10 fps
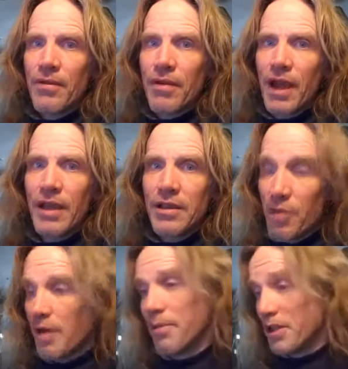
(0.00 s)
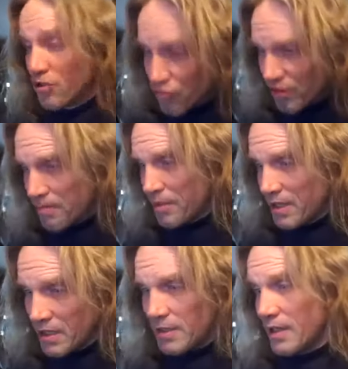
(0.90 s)
right? You want to be
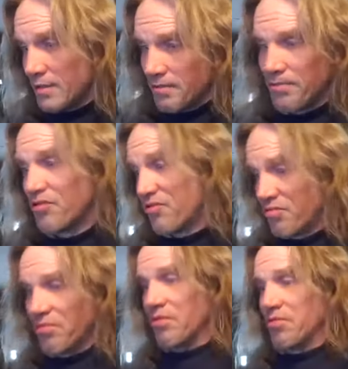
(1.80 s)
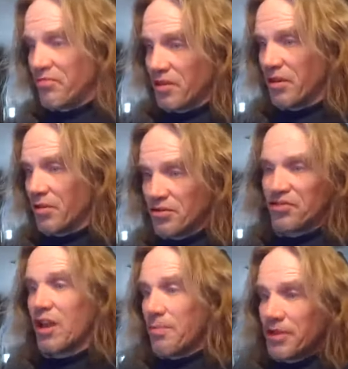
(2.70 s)
tripping and then, you know,
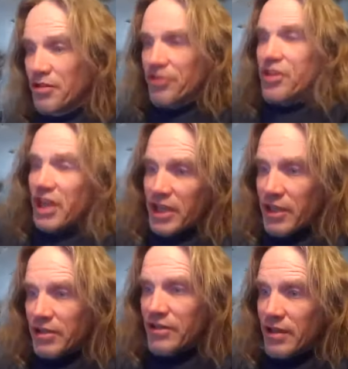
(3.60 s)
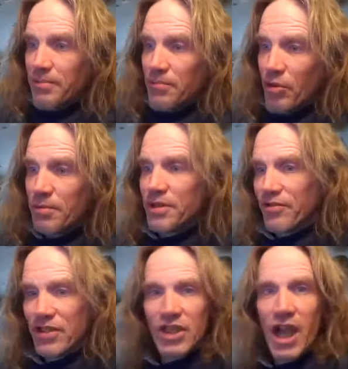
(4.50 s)
stubbing your dick into some woman's
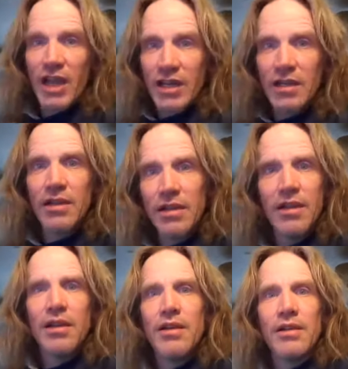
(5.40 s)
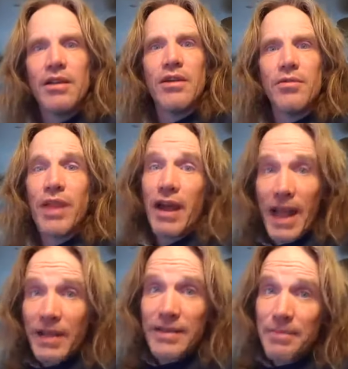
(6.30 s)
vagina, you know, without
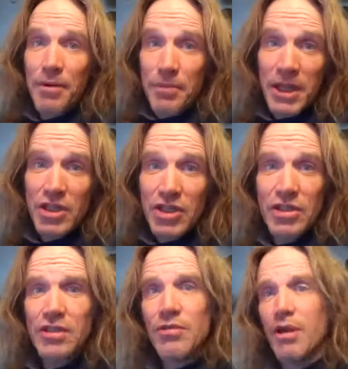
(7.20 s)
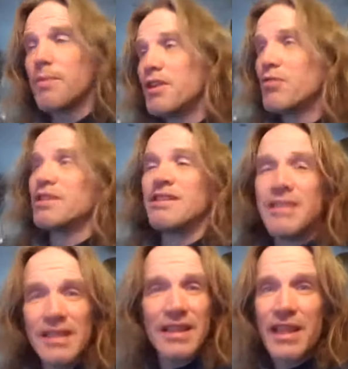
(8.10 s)
asking permission. You want to be doing
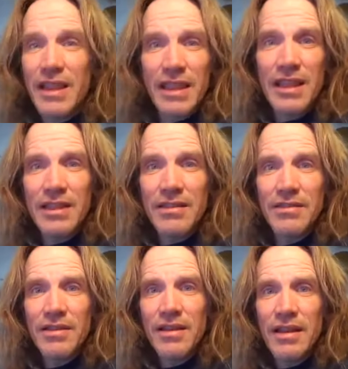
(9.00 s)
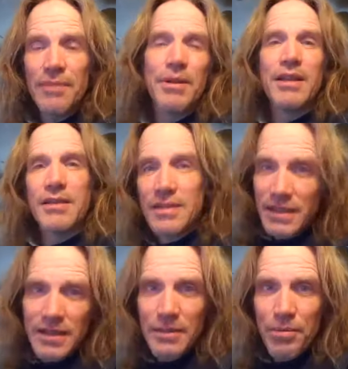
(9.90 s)
silly things and being a
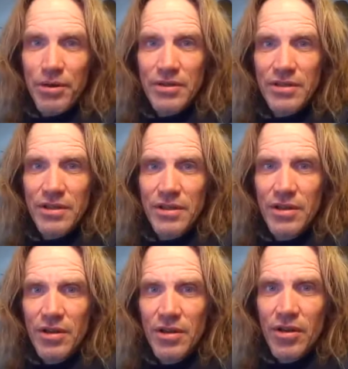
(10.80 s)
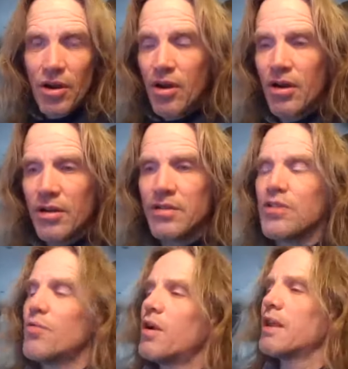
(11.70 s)
silly person. Or
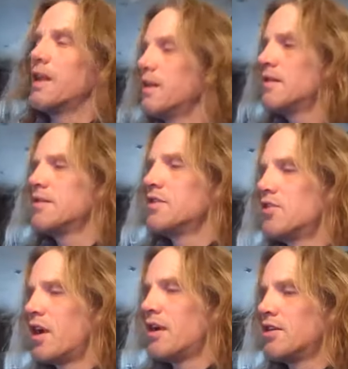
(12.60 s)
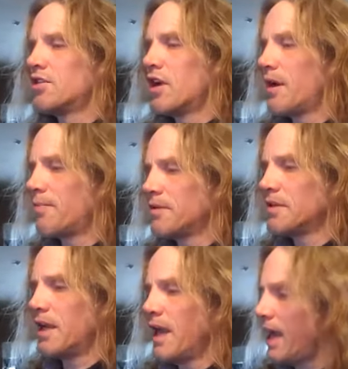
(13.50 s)
you want to get into the china shop and
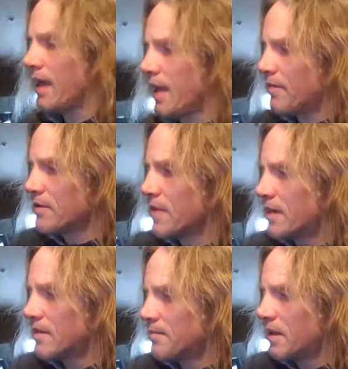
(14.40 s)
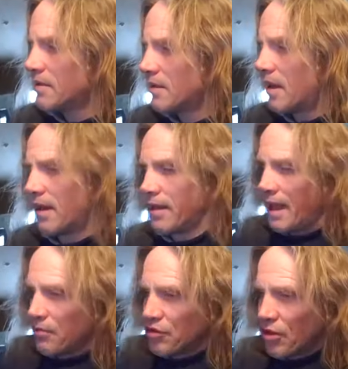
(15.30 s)
say, hey, that one's got some dust on it, and
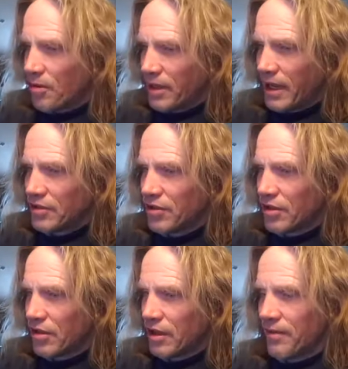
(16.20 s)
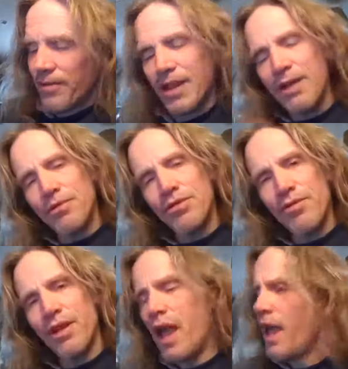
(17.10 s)
that one's on the edge of the cliff, and that one's
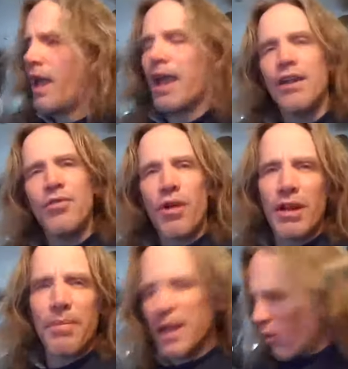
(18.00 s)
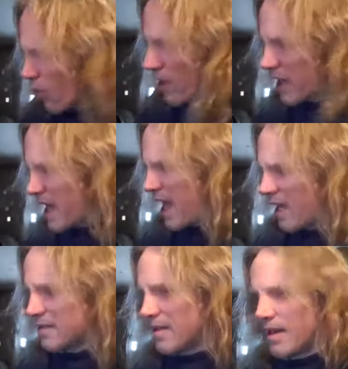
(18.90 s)
over there. And you want to be
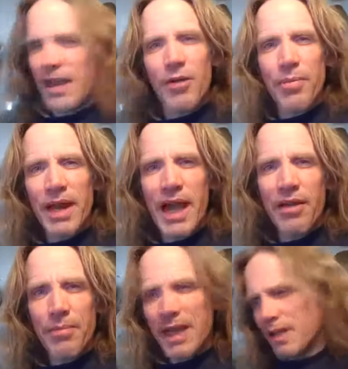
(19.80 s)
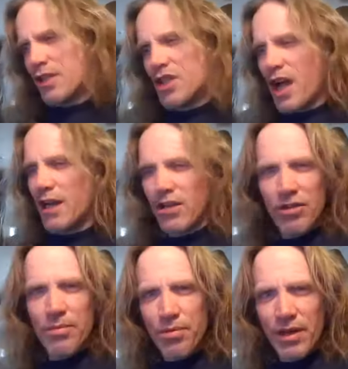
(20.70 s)
organizing and helping out, and making the china
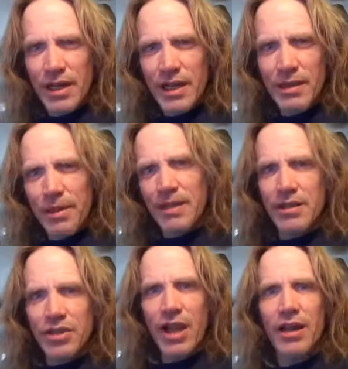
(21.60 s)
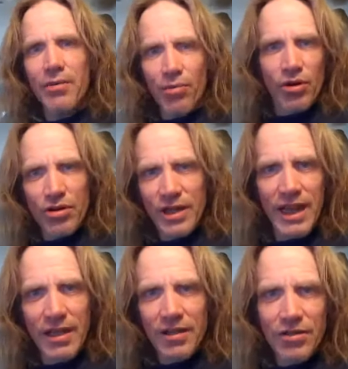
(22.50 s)
look pretty, and make the china work
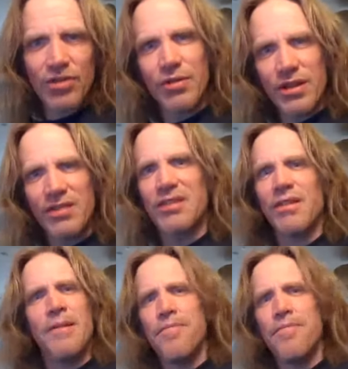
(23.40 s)
together so it doesn't